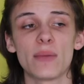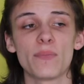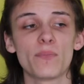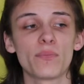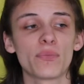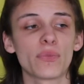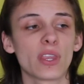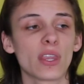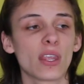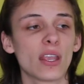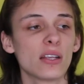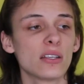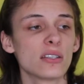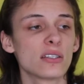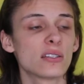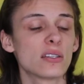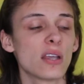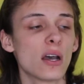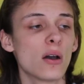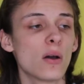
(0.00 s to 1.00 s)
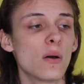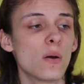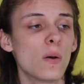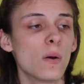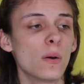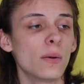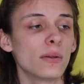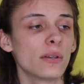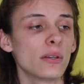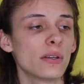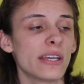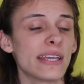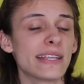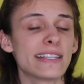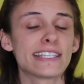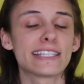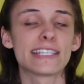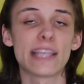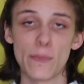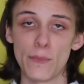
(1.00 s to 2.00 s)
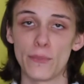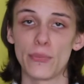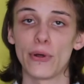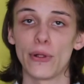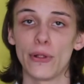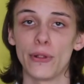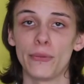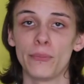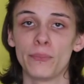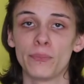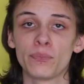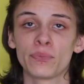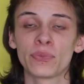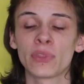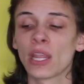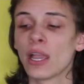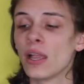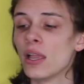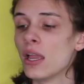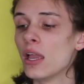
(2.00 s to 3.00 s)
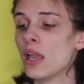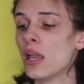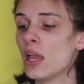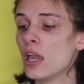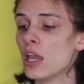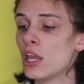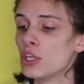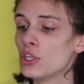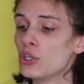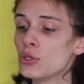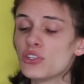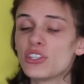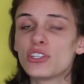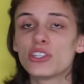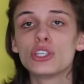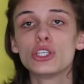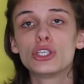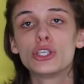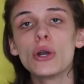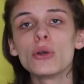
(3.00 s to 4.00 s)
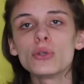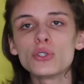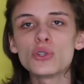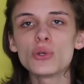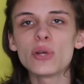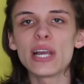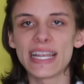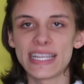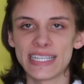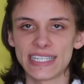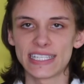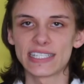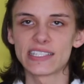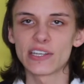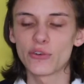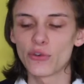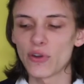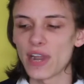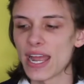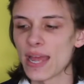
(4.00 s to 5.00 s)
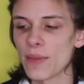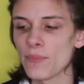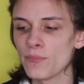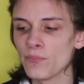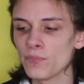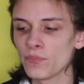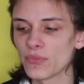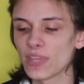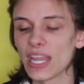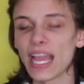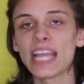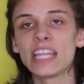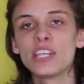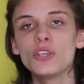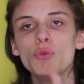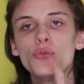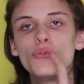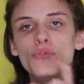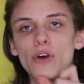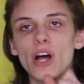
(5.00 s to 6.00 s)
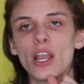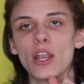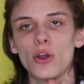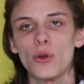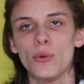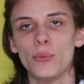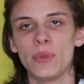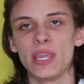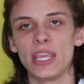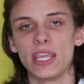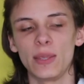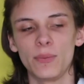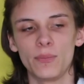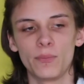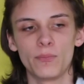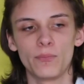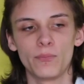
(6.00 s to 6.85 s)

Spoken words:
it. So it's simple. You go to Instagram and you follow me.